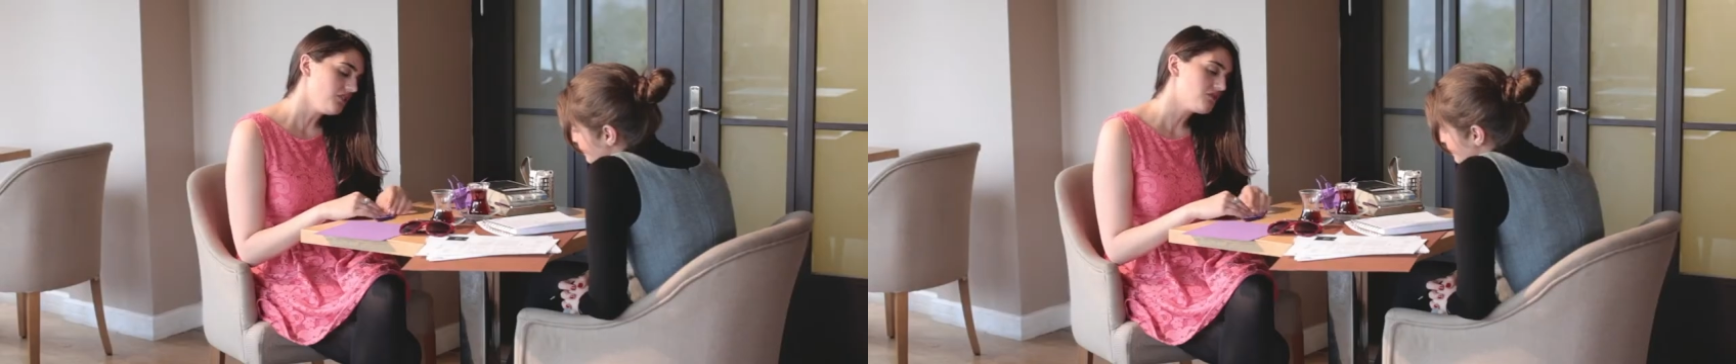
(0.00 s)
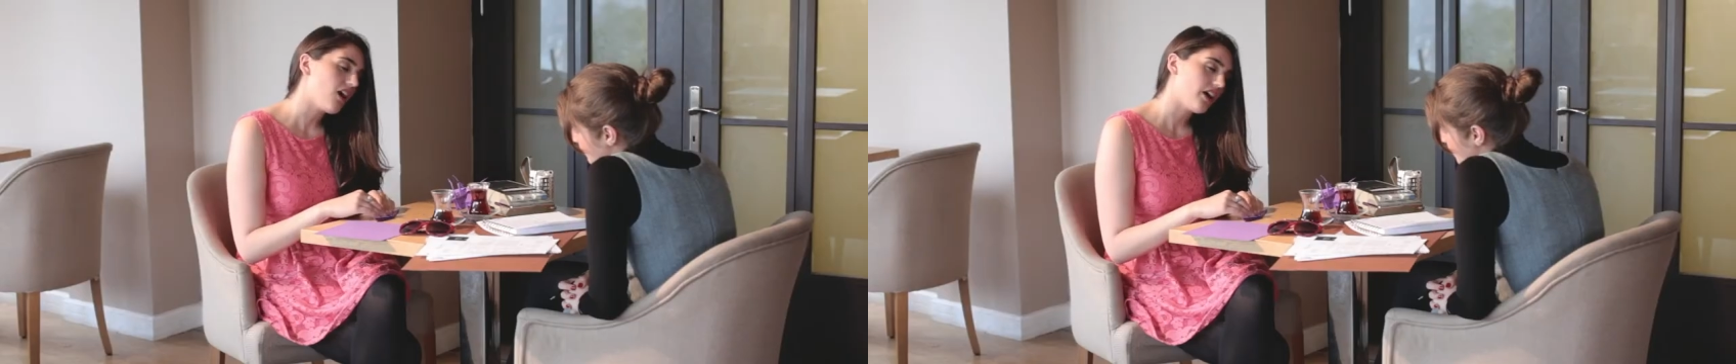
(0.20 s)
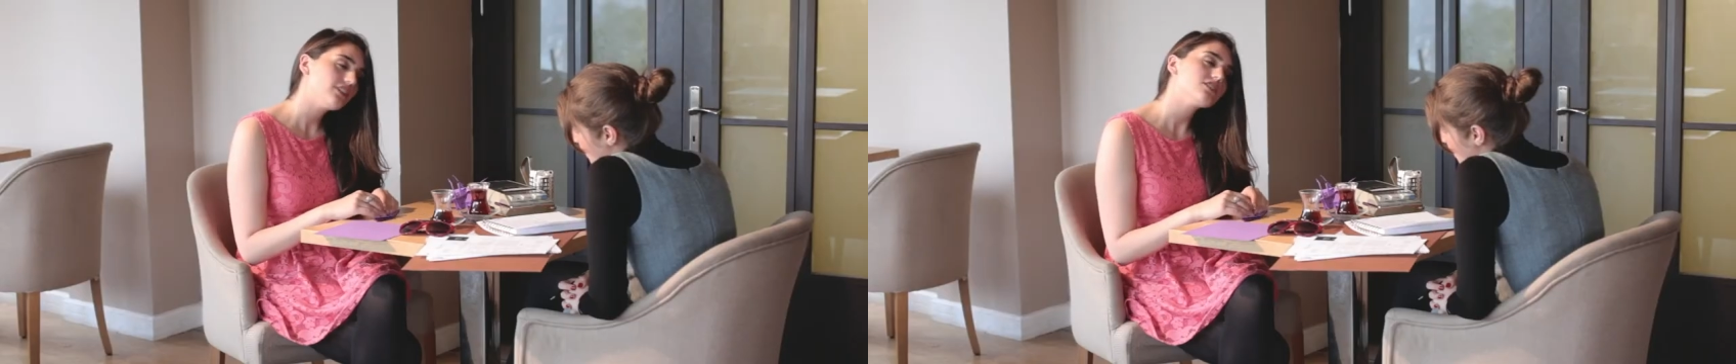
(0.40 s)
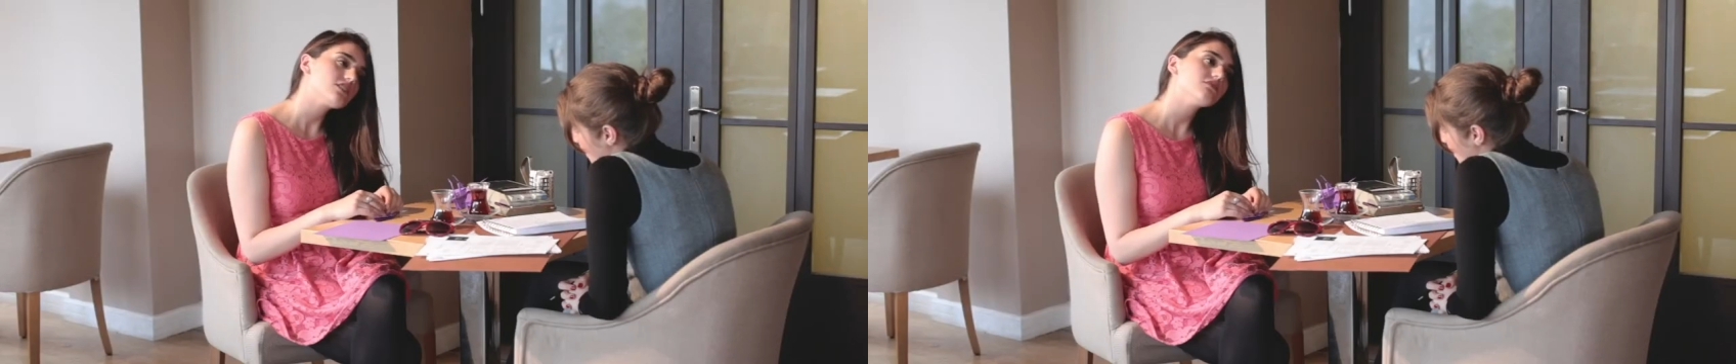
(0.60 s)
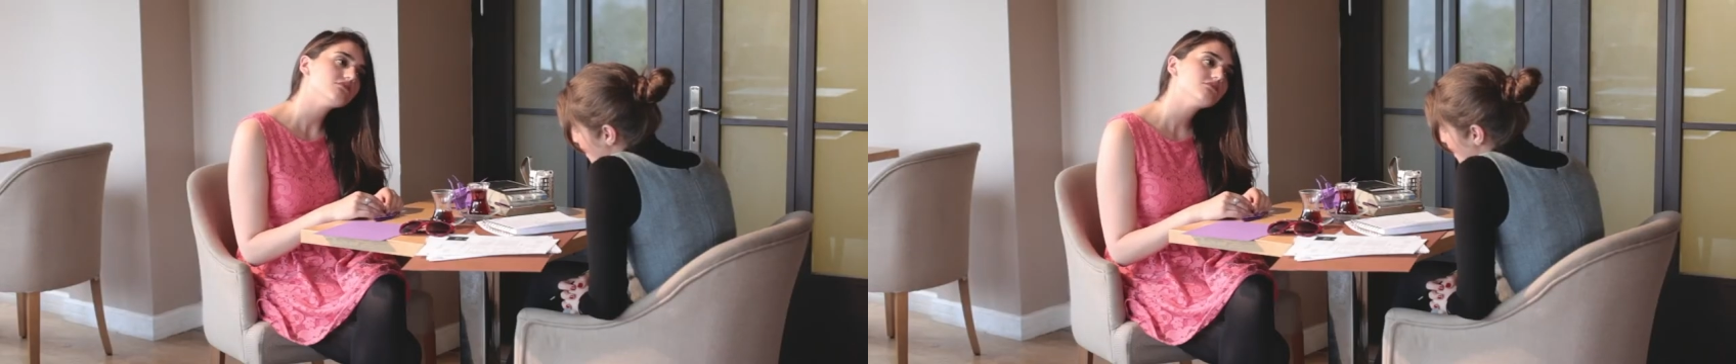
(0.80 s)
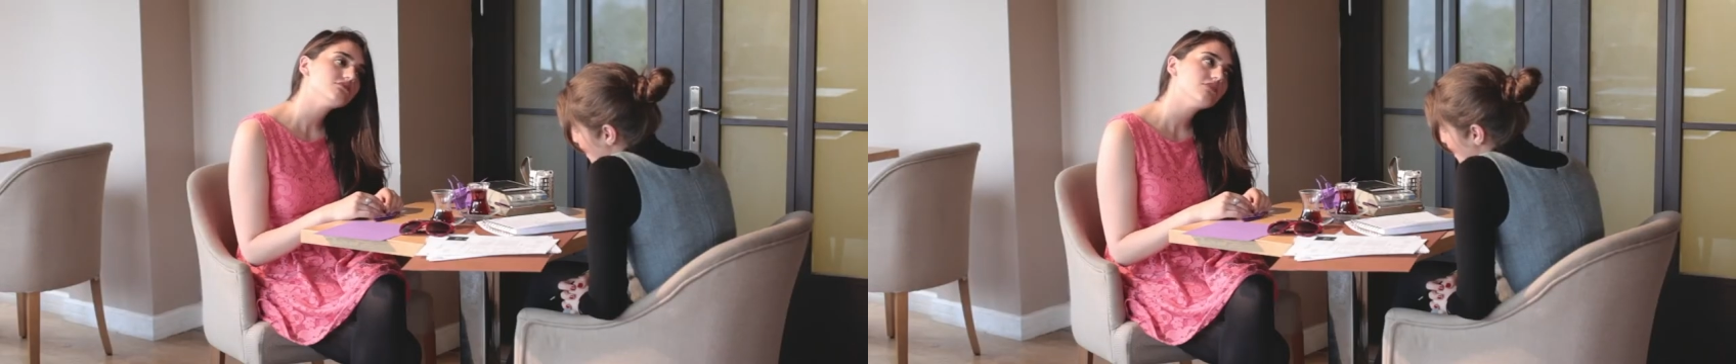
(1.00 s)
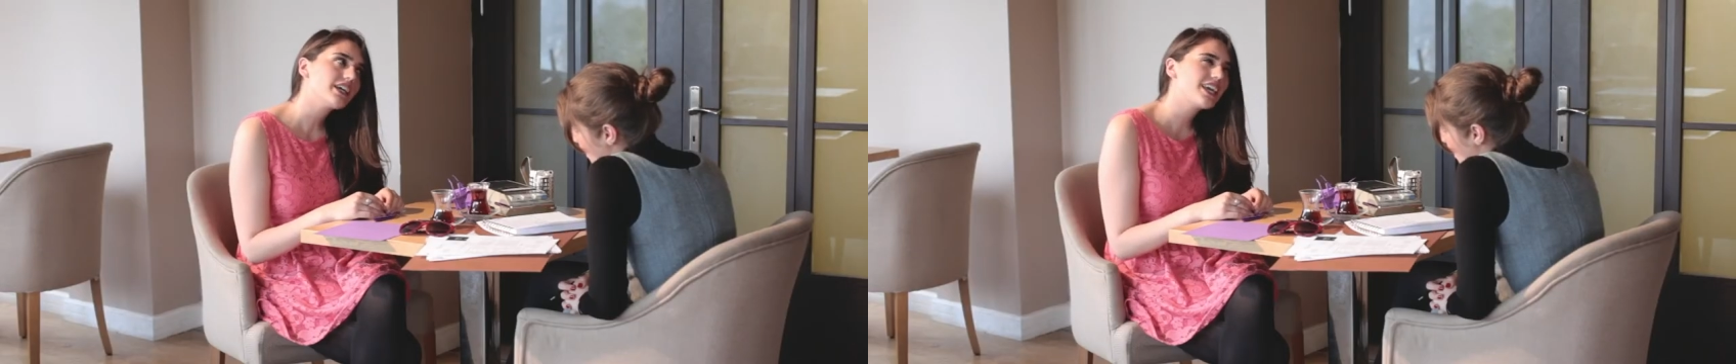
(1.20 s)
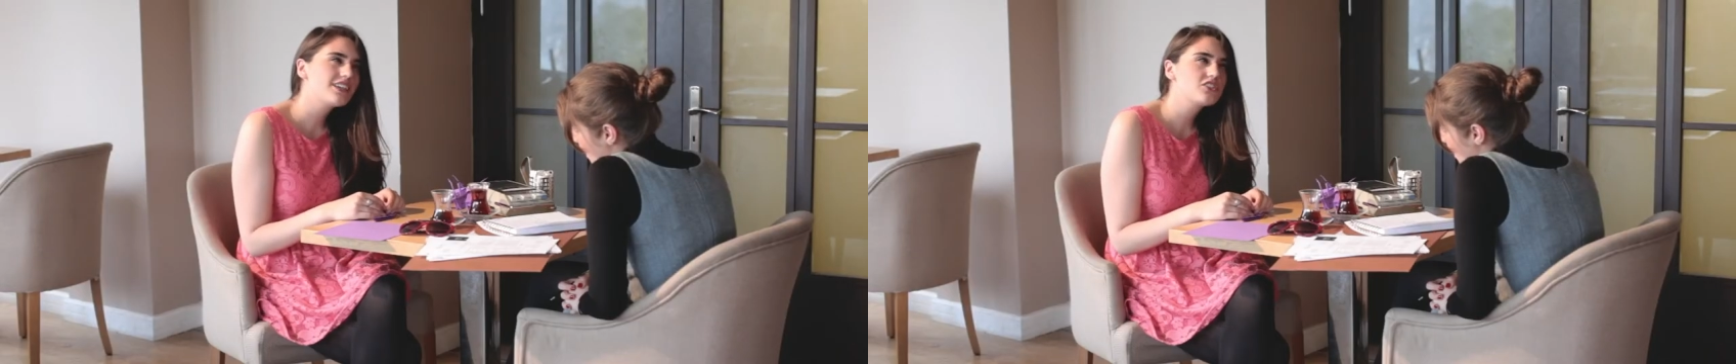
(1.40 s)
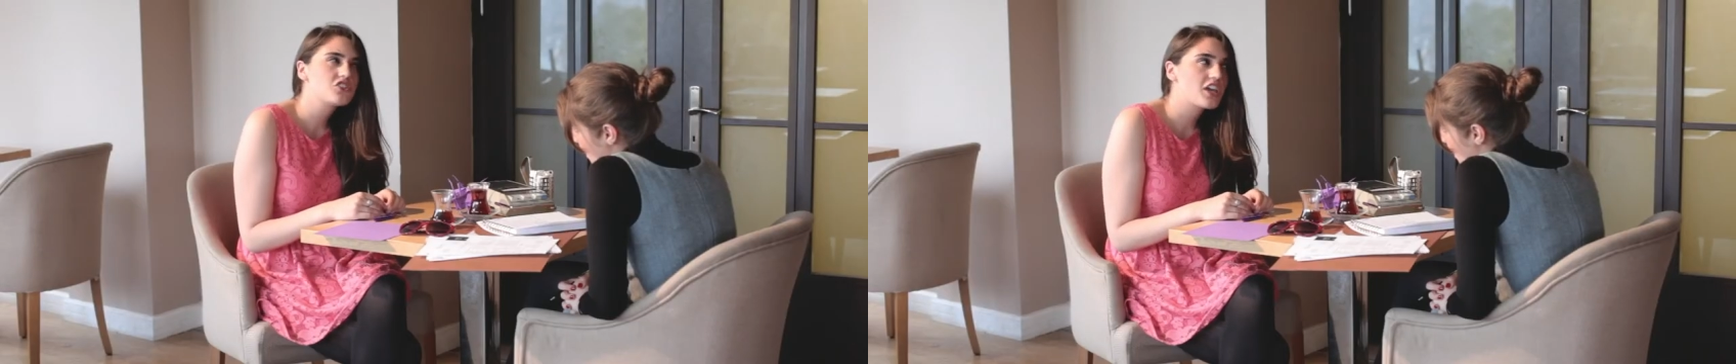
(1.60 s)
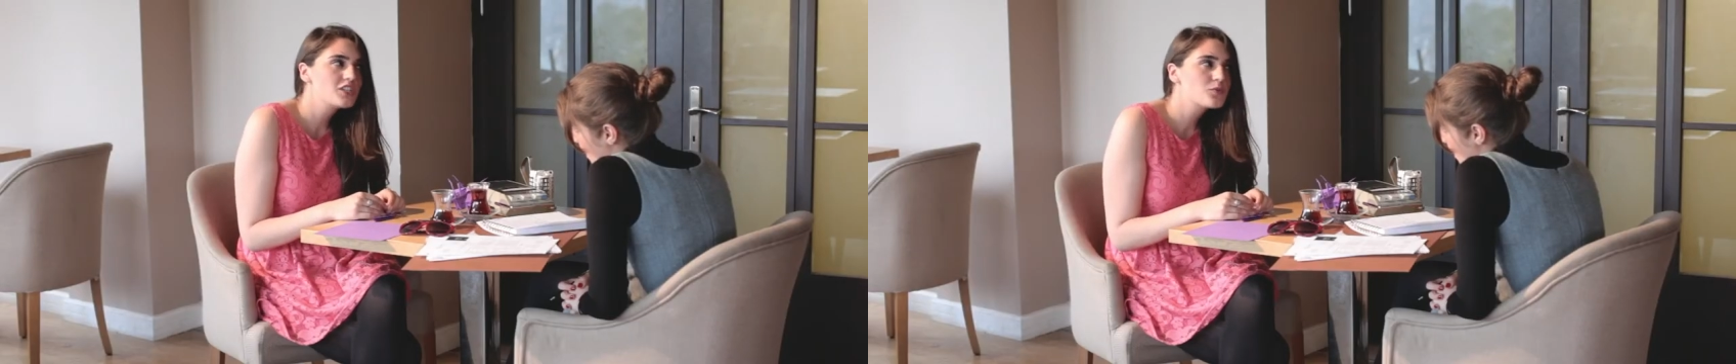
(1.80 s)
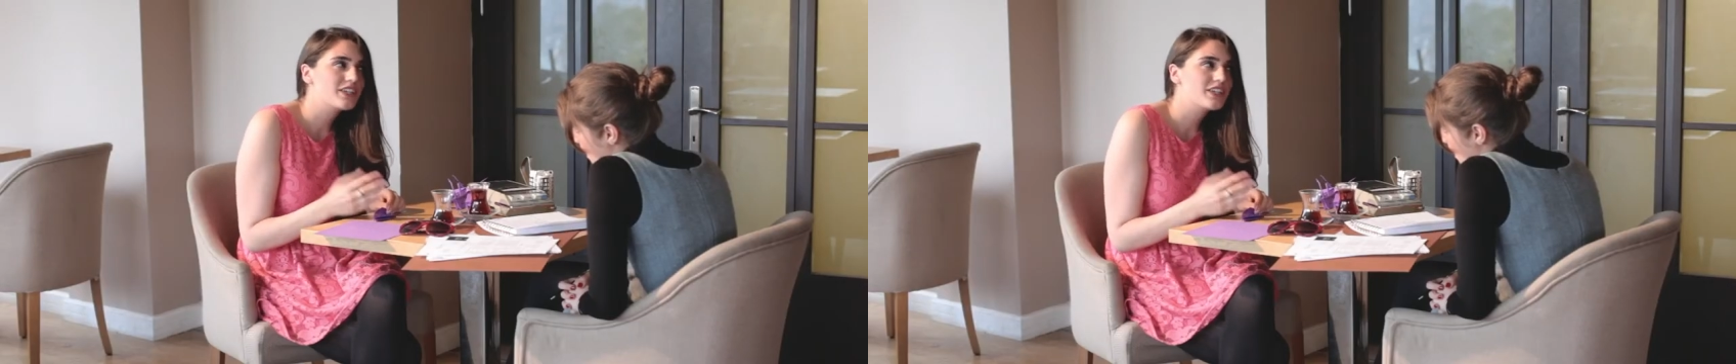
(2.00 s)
You're right. I can't change